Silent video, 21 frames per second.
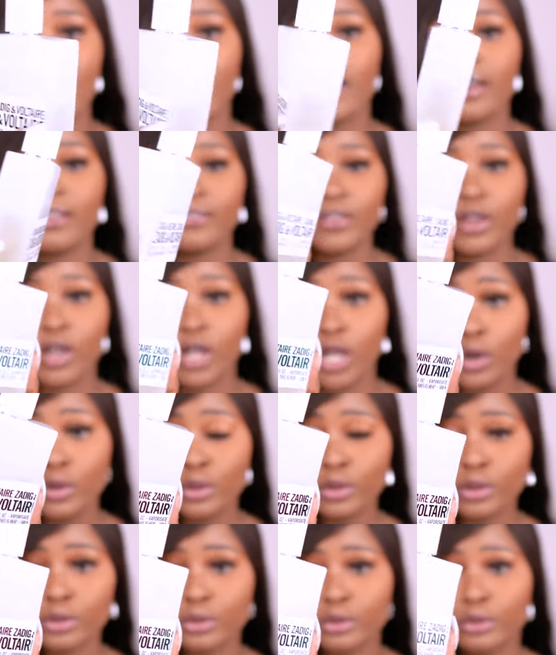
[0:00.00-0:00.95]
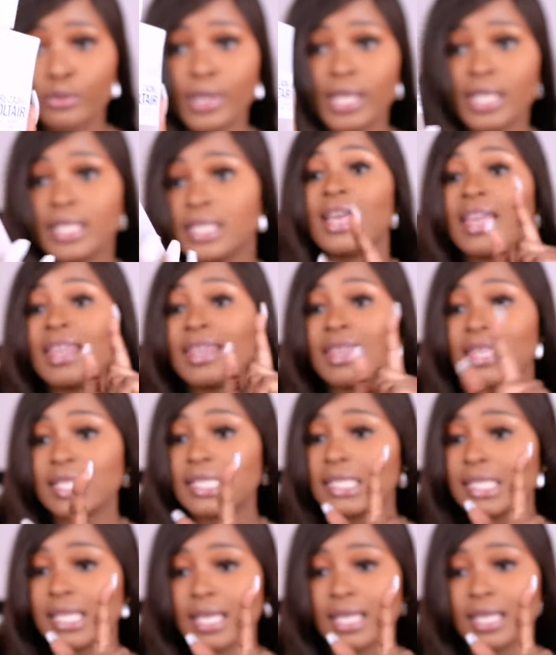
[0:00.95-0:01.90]
I have gone through it.
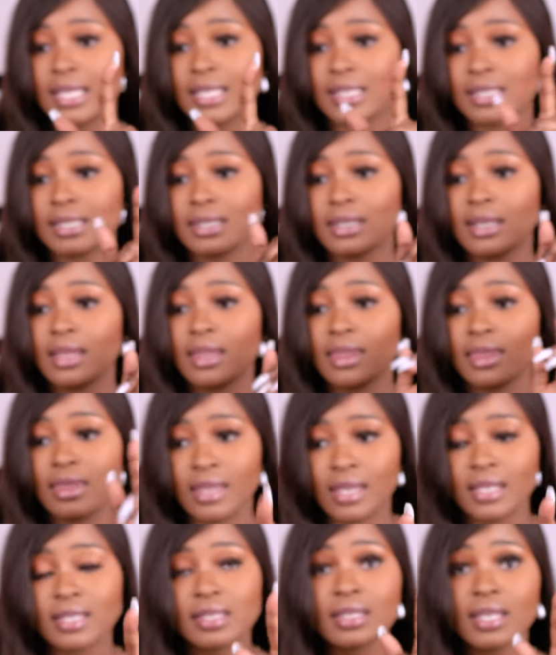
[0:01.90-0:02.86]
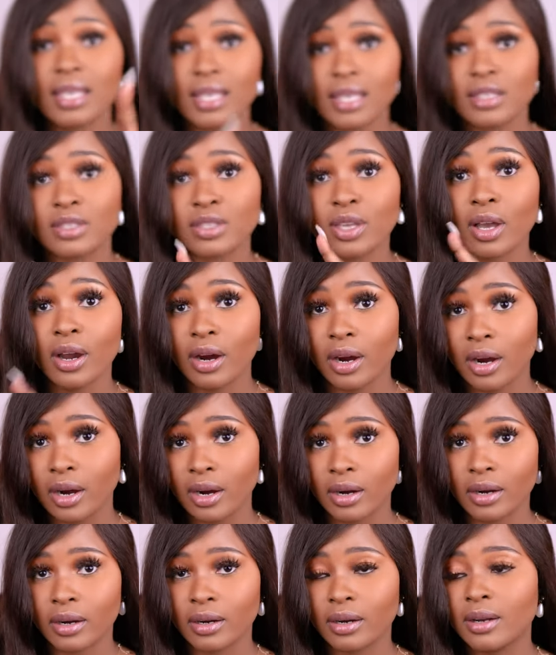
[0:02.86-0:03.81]
This is This Is
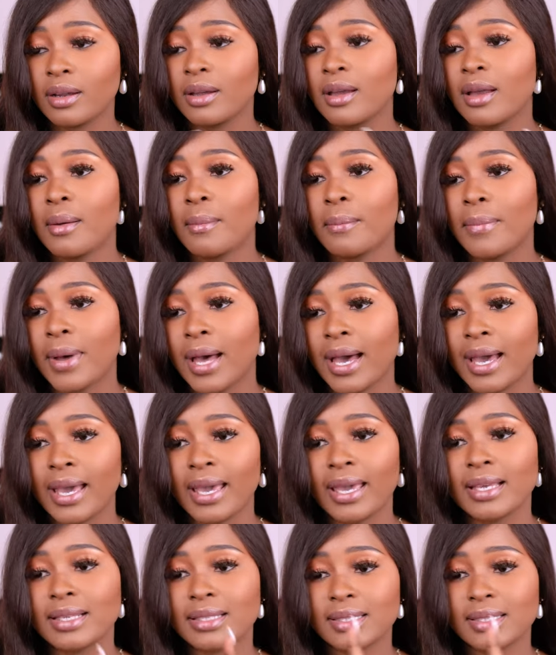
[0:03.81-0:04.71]
Her by